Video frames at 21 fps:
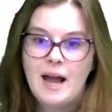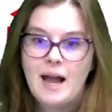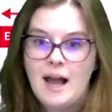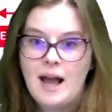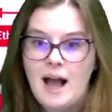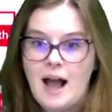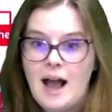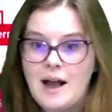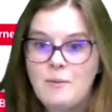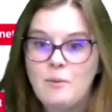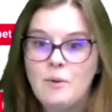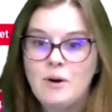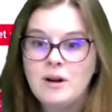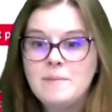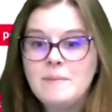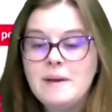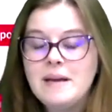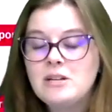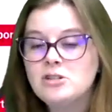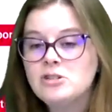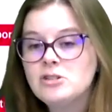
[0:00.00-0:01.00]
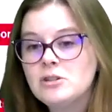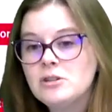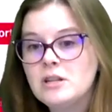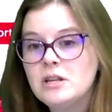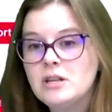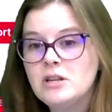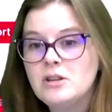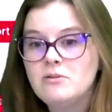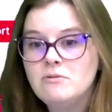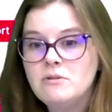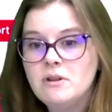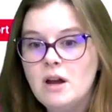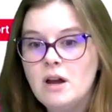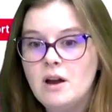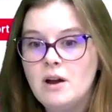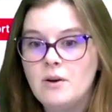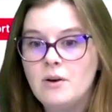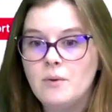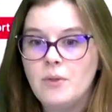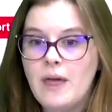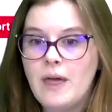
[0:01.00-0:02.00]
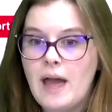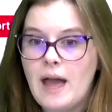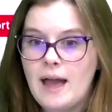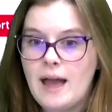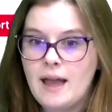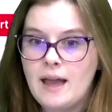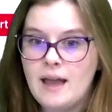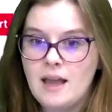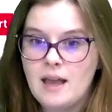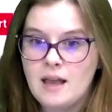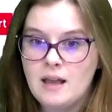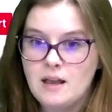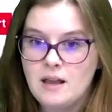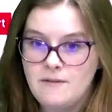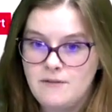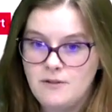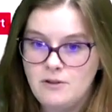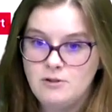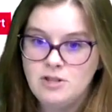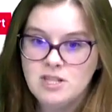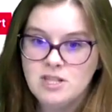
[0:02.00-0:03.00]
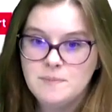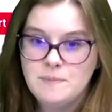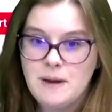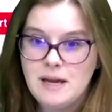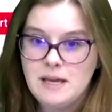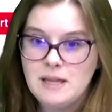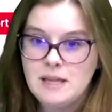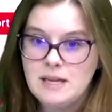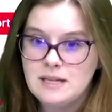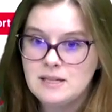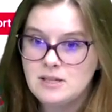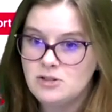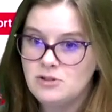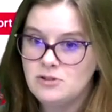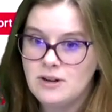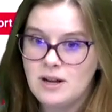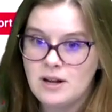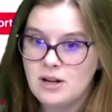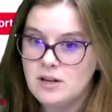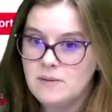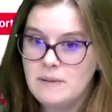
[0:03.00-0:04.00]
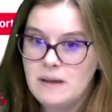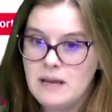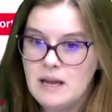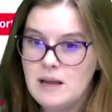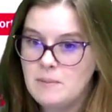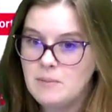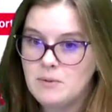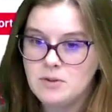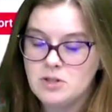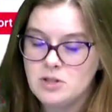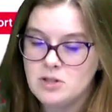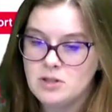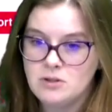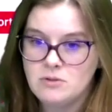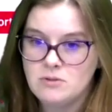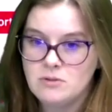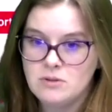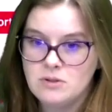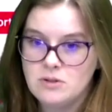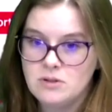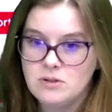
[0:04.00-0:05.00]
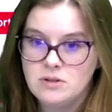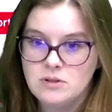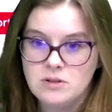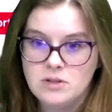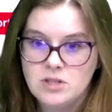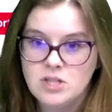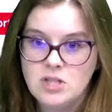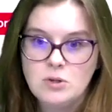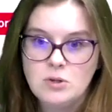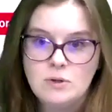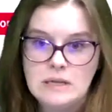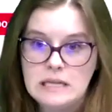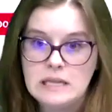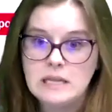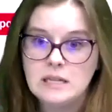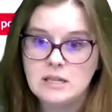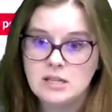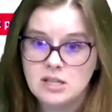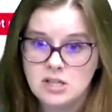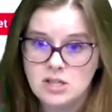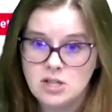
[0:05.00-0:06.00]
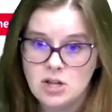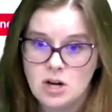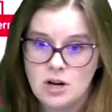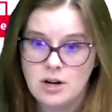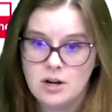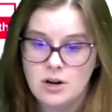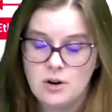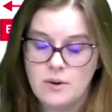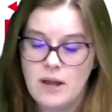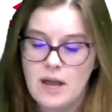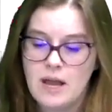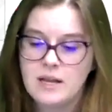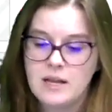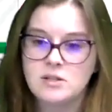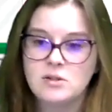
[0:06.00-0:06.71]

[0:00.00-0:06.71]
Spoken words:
I want to make sure that you know that if you just buy this, you're not going to be able to do anything to start, okay?